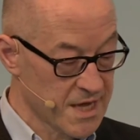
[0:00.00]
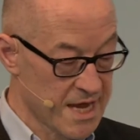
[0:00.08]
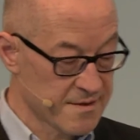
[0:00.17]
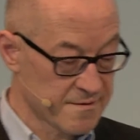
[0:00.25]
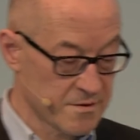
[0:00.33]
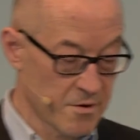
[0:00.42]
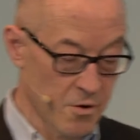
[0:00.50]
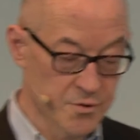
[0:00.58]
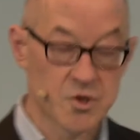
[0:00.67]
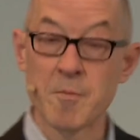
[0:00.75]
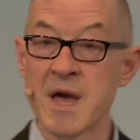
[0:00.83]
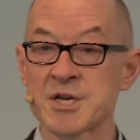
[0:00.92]
that
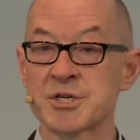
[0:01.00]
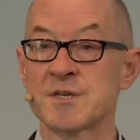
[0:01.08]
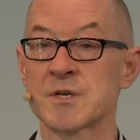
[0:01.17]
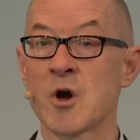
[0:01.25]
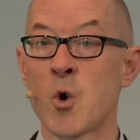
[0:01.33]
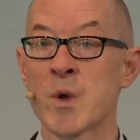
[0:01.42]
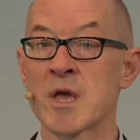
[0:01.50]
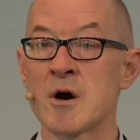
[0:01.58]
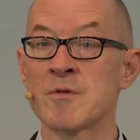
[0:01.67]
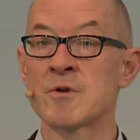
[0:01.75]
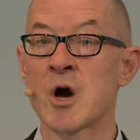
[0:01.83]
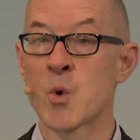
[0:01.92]
automation is going
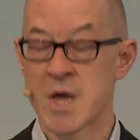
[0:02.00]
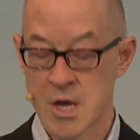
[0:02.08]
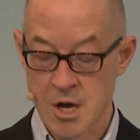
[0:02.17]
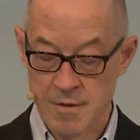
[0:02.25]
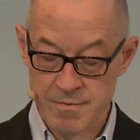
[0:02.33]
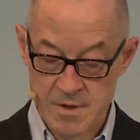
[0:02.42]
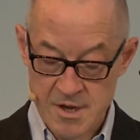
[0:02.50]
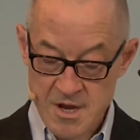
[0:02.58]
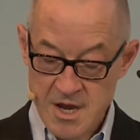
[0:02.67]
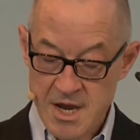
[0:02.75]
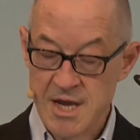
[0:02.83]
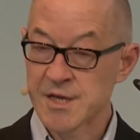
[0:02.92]
on.
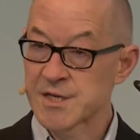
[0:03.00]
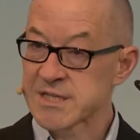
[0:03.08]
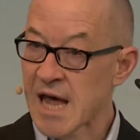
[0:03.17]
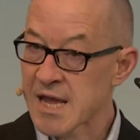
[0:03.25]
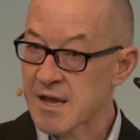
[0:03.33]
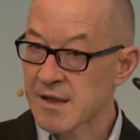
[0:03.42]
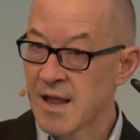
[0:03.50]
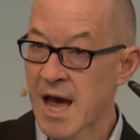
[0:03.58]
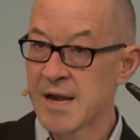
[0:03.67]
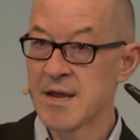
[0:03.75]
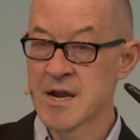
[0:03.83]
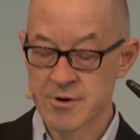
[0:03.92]
It is like
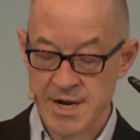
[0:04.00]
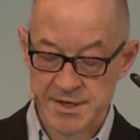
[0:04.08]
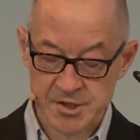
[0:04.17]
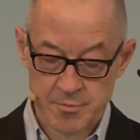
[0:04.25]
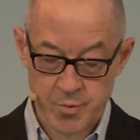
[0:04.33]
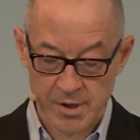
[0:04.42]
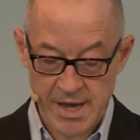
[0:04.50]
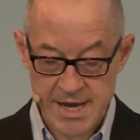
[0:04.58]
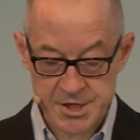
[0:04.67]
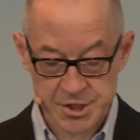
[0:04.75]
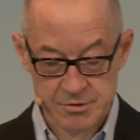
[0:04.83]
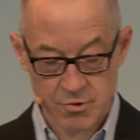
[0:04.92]
linear
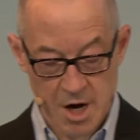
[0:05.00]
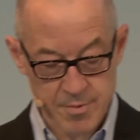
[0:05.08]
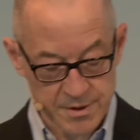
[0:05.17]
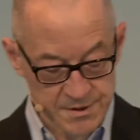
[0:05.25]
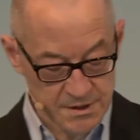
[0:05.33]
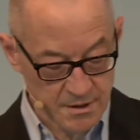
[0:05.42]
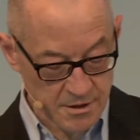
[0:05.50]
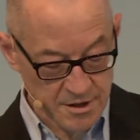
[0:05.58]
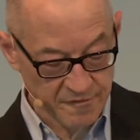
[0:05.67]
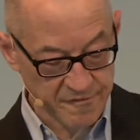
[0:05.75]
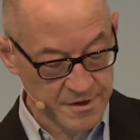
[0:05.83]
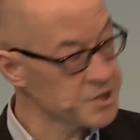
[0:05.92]
extrapolation. Robots and
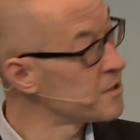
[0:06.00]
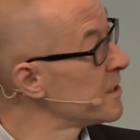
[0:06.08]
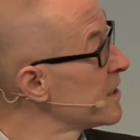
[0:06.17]
artificial